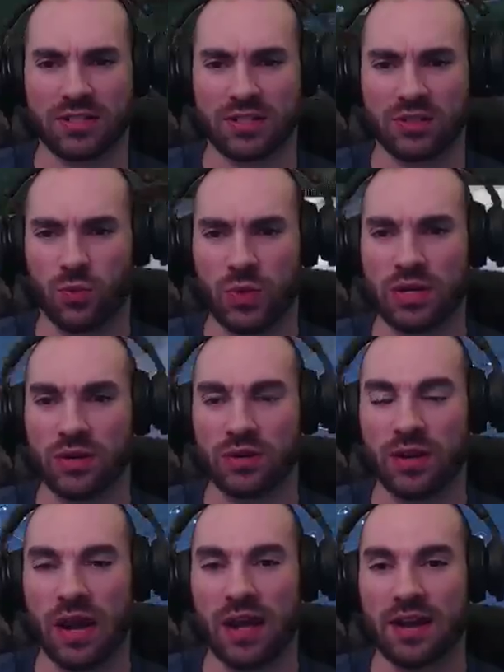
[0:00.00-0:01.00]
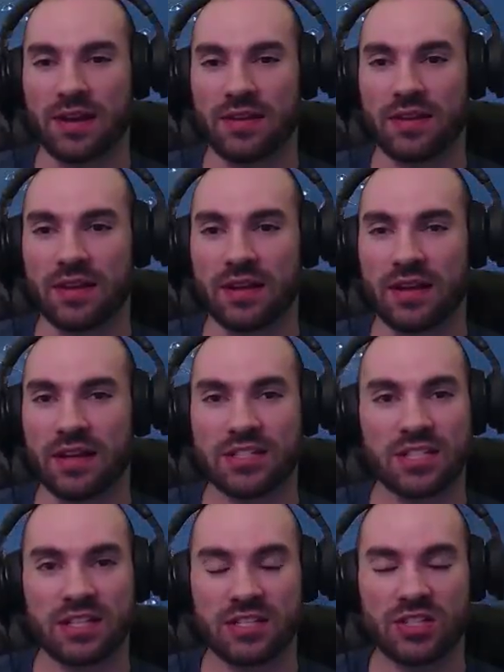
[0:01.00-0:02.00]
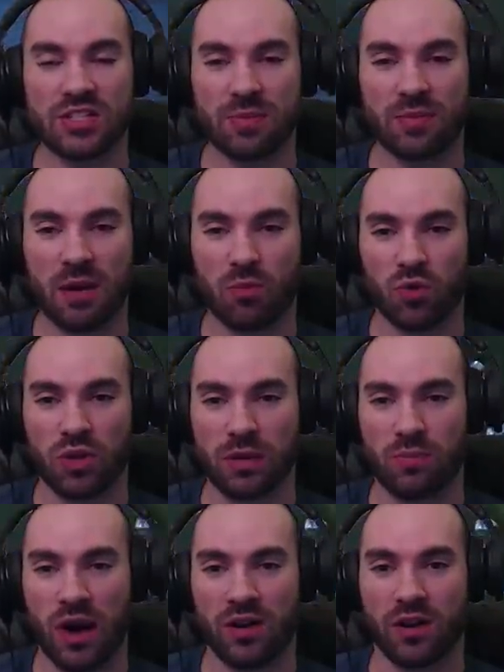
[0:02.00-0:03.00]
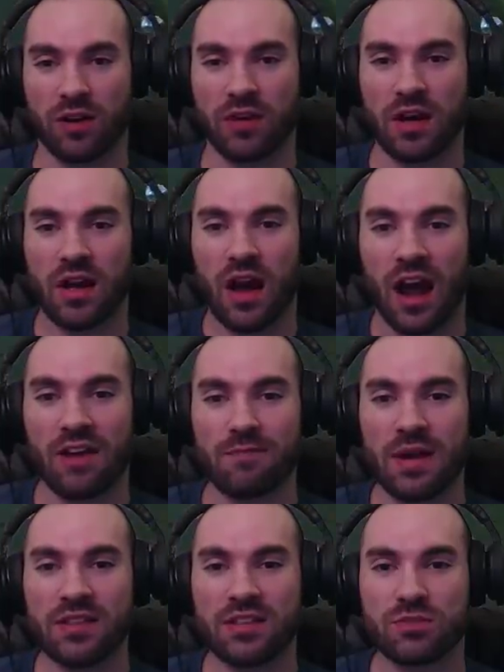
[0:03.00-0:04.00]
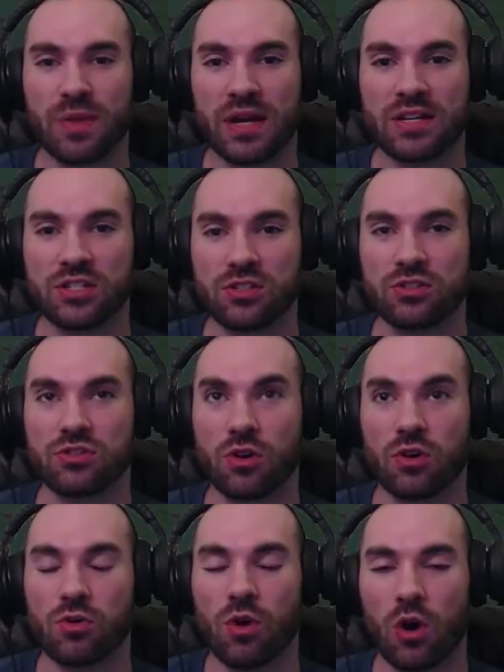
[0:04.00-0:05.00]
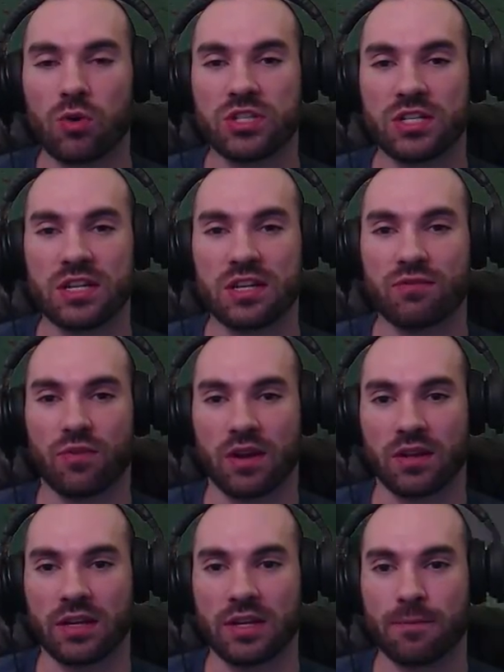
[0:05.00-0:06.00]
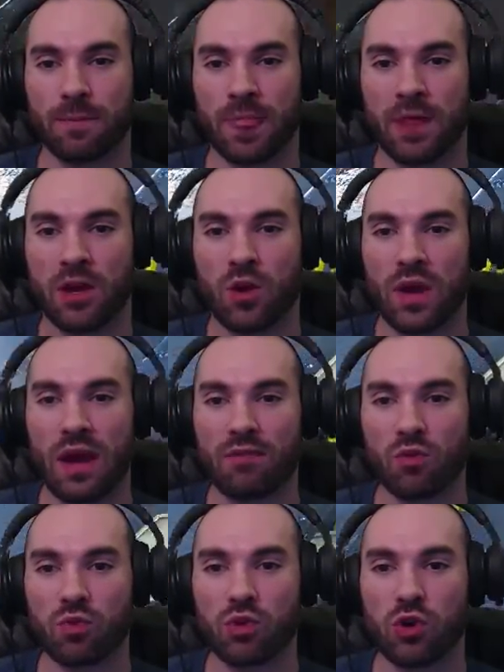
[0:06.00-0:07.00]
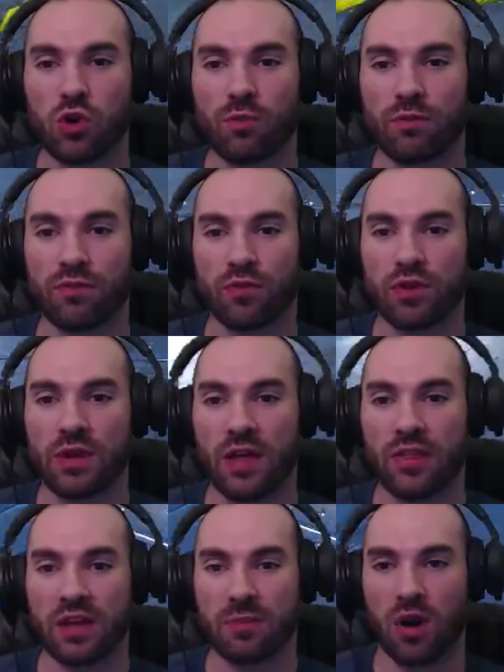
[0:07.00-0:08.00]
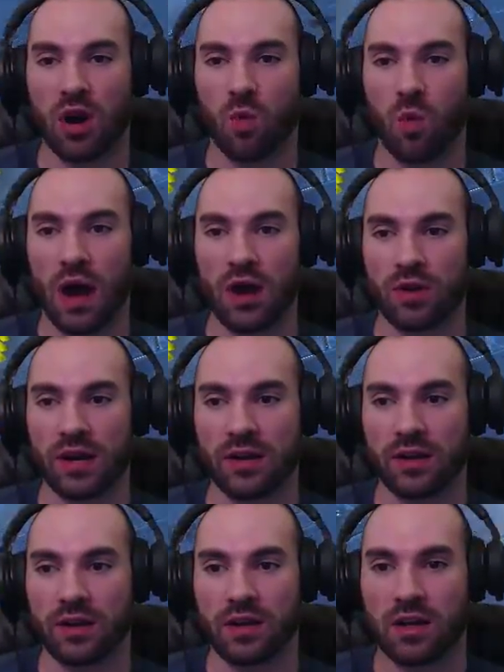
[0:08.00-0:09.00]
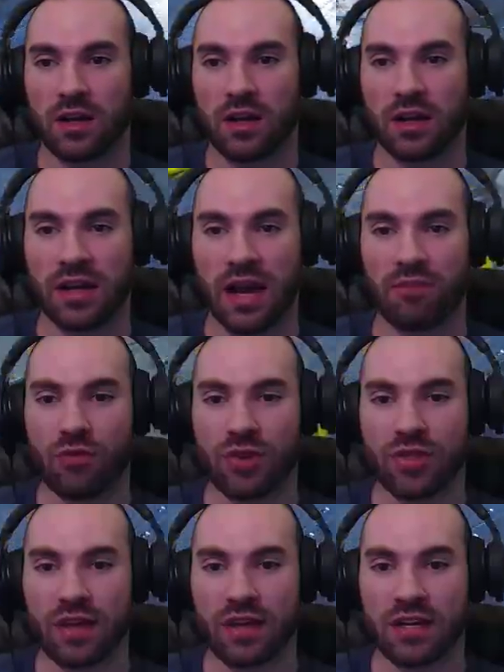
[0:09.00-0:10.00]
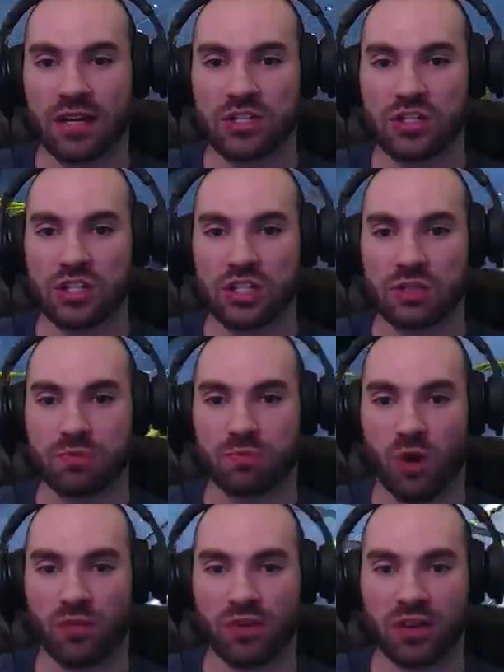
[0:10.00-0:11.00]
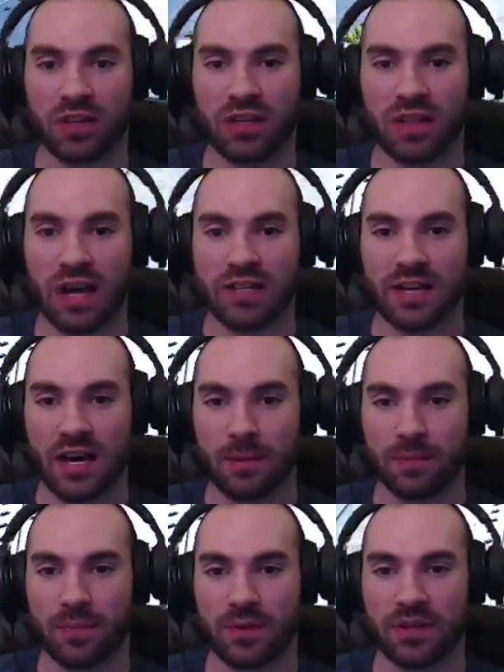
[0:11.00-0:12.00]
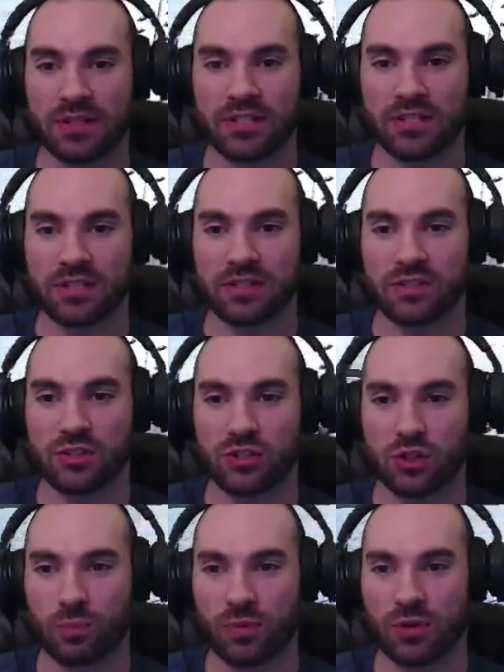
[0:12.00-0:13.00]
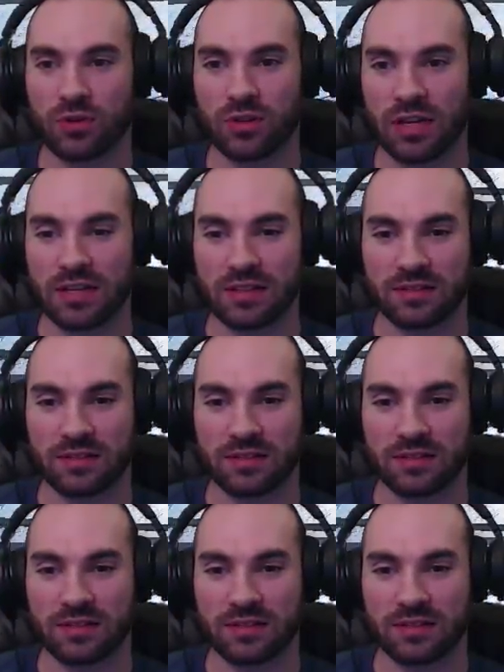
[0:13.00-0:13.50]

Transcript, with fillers: it's weird, and it's this is something I'm really proud of. I've made this base so OCD friendly. We have a room for nothing but our wiring. Like everything is just perfectly lined up. It's super like